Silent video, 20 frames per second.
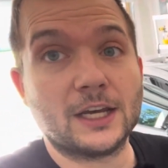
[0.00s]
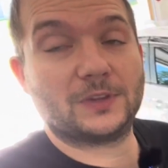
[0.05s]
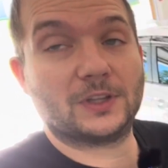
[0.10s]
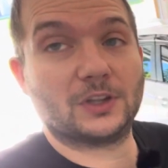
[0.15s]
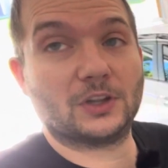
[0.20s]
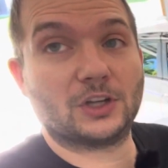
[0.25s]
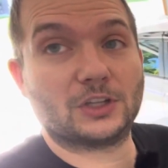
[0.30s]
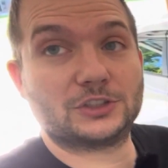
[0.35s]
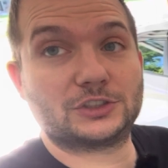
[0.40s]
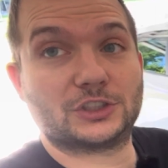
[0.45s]

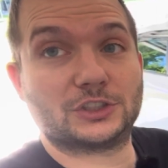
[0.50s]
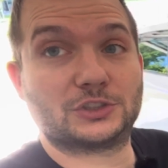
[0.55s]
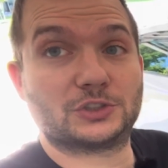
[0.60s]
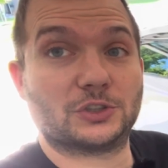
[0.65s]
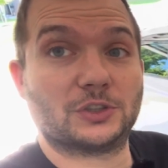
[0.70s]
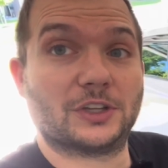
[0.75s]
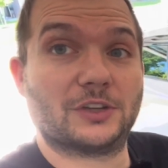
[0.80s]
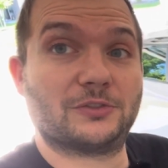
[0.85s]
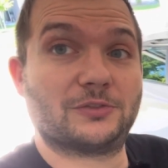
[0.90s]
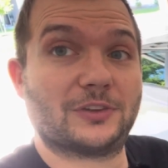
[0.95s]
launch
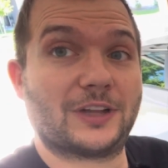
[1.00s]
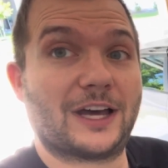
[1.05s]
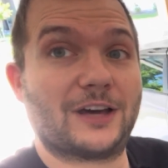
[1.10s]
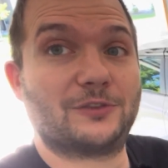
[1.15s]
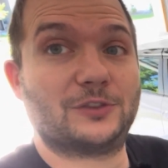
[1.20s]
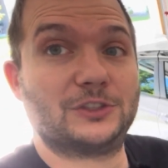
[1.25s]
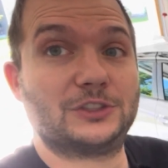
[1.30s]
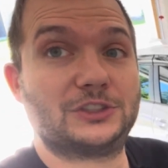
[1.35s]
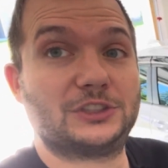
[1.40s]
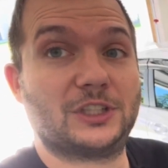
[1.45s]
control and flat
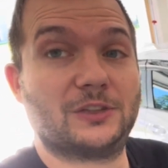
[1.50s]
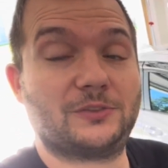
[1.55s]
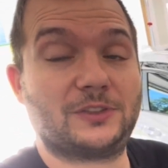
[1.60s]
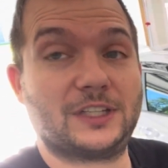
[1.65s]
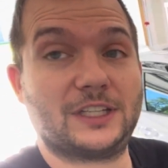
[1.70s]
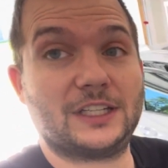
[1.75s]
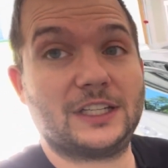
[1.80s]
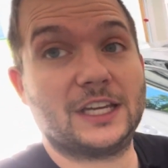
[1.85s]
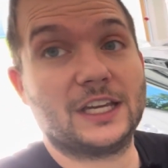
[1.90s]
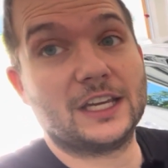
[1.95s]
foot
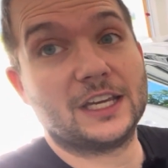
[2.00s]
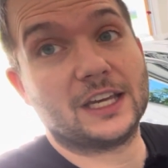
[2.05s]
shifting,